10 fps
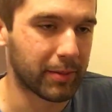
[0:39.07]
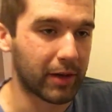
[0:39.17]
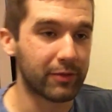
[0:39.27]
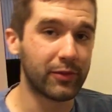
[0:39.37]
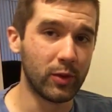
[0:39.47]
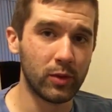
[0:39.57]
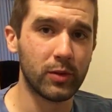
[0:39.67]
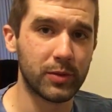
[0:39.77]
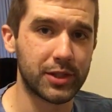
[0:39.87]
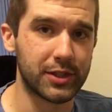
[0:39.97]
about food,
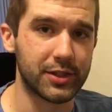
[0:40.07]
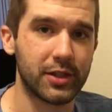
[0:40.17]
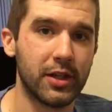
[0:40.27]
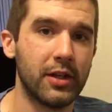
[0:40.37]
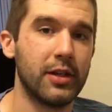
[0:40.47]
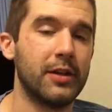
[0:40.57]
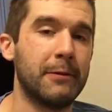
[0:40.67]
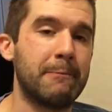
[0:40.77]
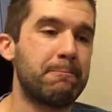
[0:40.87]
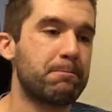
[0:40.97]
which is
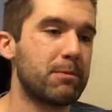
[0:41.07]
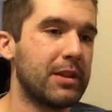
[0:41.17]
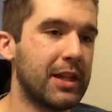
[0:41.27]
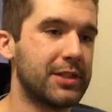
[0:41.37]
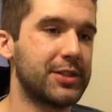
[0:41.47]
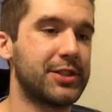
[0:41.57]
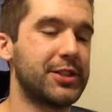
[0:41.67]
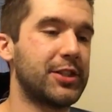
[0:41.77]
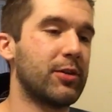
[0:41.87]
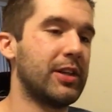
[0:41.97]
not
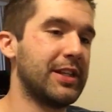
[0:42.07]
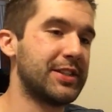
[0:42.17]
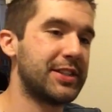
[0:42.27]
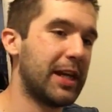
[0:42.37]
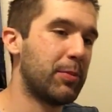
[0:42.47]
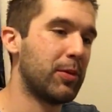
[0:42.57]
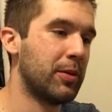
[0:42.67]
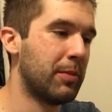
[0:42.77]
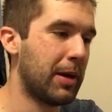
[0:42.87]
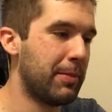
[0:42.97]
necessarily a
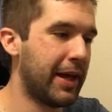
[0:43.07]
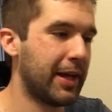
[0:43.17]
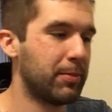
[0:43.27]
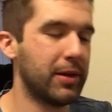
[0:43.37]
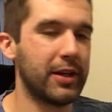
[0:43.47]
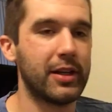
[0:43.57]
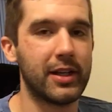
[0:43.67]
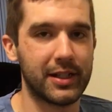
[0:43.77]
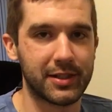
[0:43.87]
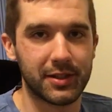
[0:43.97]
staple in my bag, but
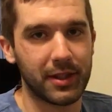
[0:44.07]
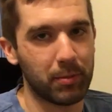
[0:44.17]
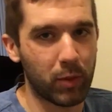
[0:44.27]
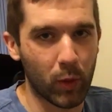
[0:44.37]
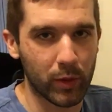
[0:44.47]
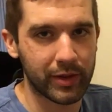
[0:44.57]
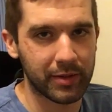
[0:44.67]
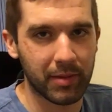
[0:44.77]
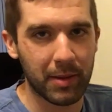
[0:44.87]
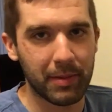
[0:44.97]
it's important
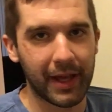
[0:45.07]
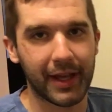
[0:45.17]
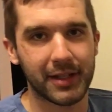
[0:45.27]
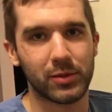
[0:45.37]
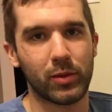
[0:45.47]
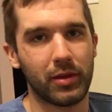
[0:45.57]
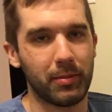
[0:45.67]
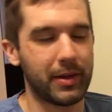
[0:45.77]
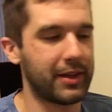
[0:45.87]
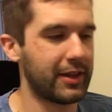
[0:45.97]
in my bag. It's one of the
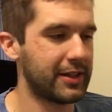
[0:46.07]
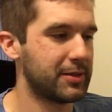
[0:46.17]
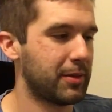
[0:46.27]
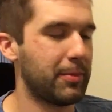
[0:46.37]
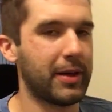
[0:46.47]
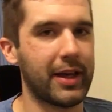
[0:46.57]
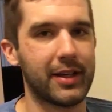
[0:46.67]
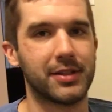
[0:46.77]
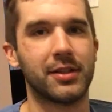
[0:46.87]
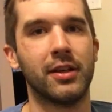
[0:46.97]
big things in my
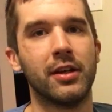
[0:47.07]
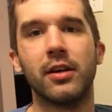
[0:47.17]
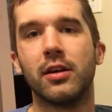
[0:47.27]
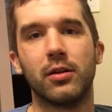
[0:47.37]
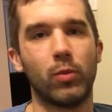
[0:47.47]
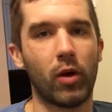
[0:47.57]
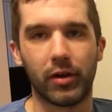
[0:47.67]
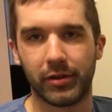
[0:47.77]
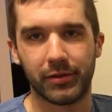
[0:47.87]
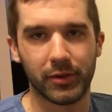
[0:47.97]
bag is
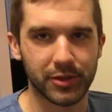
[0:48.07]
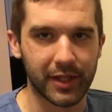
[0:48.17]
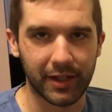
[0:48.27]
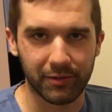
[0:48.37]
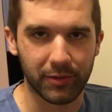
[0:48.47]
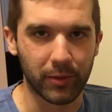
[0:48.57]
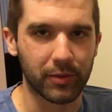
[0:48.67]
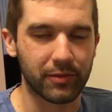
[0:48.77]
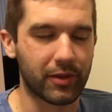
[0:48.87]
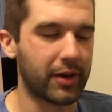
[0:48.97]
water and first aid and
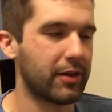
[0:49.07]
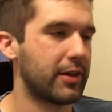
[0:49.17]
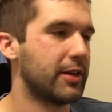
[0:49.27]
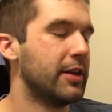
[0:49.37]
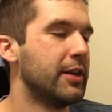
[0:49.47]
food and fire.